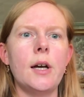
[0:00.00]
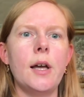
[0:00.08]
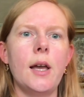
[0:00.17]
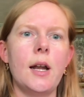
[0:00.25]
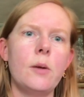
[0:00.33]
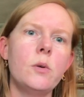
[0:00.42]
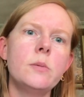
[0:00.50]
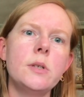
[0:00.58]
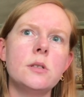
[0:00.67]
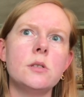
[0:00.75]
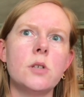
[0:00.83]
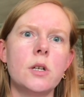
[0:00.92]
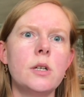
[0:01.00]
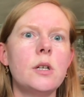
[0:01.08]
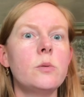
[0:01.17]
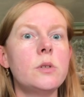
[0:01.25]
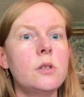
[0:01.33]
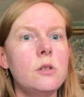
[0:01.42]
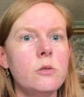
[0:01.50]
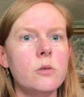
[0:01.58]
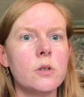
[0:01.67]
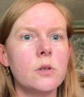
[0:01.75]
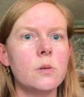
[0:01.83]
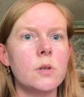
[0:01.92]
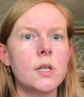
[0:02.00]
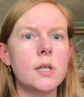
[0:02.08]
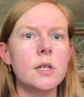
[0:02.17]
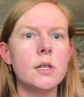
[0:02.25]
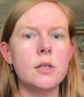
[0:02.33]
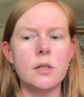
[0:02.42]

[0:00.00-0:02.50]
And I will be starting with the unicorn,